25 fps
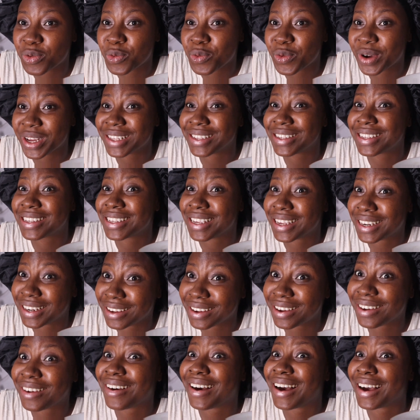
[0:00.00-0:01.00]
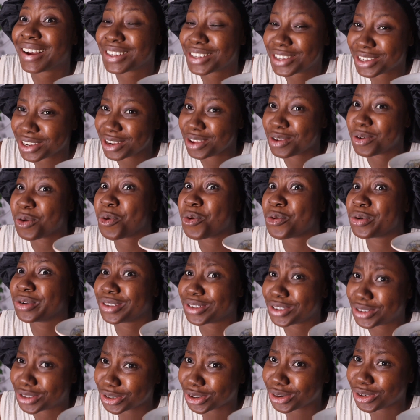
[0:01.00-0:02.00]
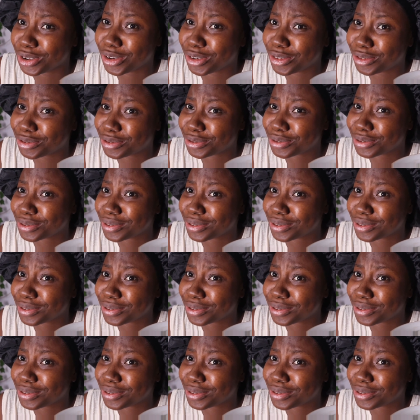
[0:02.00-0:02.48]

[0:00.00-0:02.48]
when Senegal actually owns jollof.